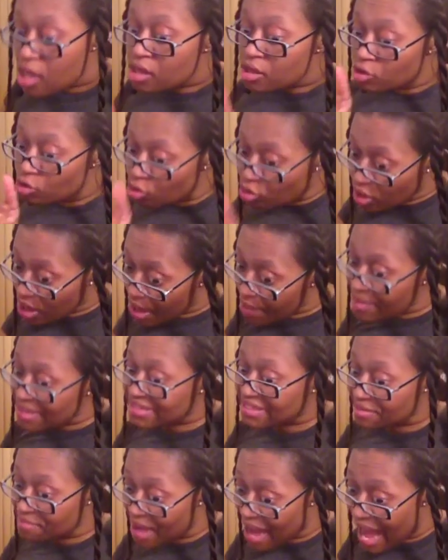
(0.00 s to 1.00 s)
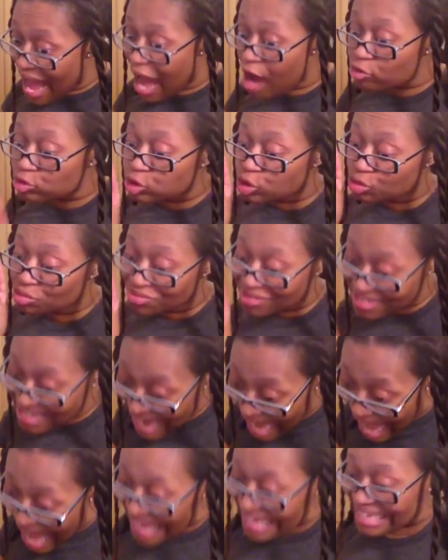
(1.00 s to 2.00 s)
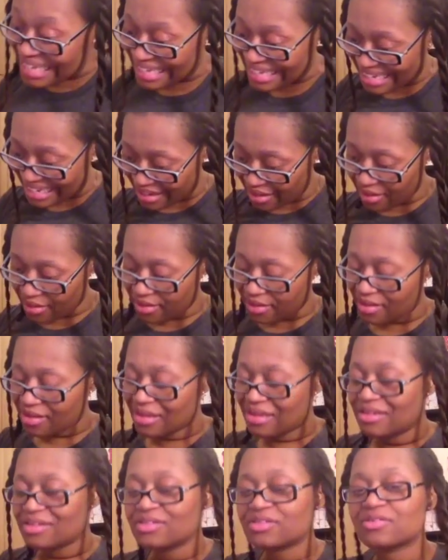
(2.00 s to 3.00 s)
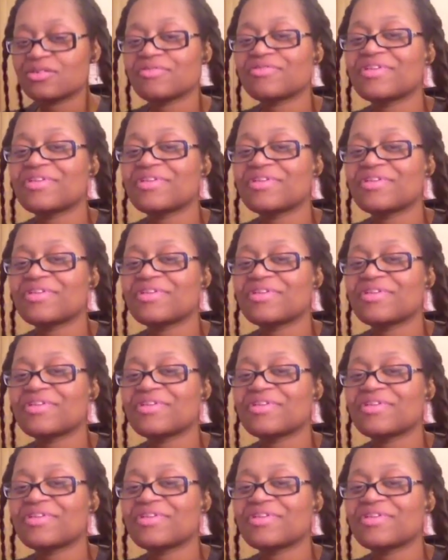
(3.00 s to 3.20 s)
you come into my house, you dying. So